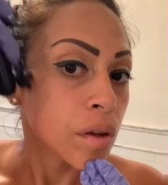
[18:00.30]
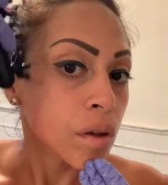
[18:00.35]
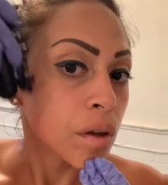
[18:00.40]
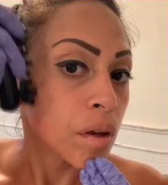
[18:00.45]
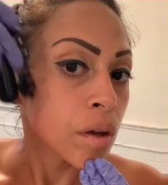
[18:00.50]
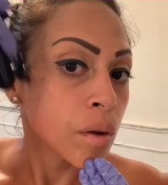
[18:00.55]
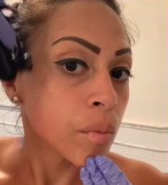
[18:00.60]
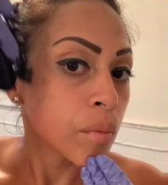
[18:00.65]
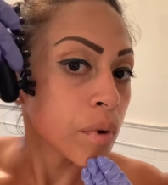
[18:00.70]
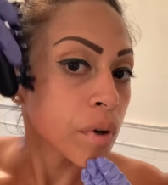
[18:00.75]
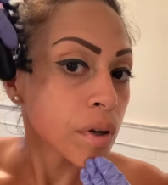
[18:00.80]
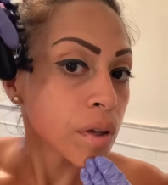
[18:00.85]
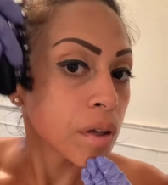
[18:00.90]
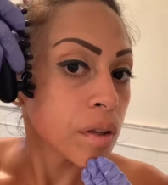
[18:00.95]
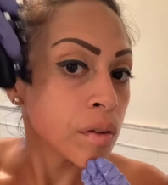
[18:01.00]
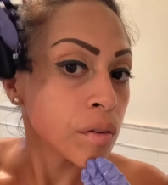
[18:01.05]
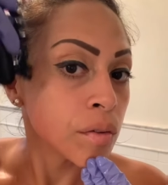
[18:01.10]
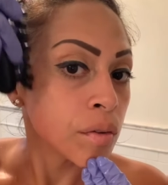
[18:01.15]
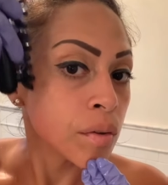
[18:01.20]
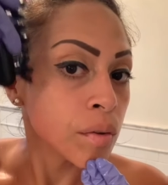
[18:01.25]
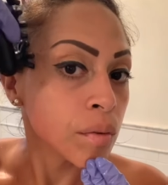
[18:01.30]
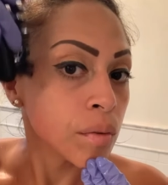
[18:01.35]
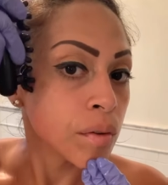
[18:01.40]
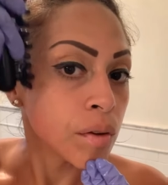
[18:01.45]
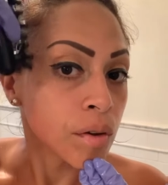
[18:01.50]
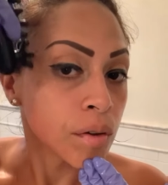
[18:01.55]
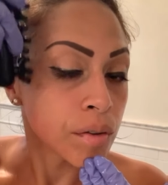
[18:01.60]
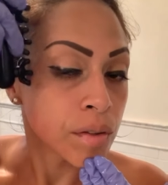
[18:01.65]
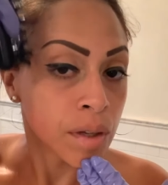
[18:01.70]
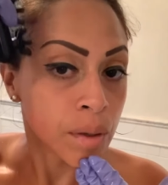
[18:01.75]
And work into
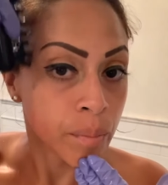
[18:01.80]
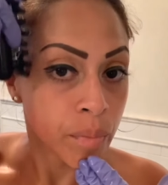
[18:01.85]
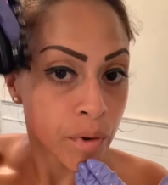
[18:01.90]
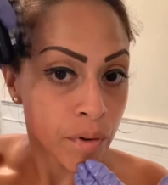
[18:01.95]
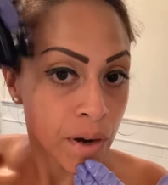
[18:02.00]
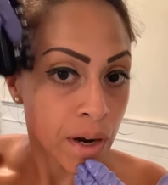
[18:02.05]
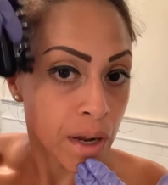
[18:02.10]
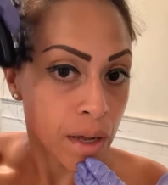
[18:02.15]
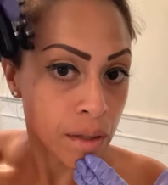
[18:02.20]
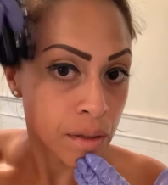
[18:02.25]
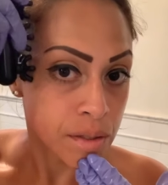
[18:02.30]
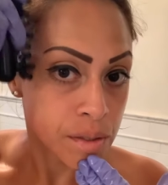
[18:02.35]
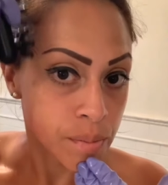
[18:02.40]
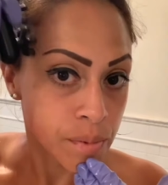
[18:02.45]
your temporalis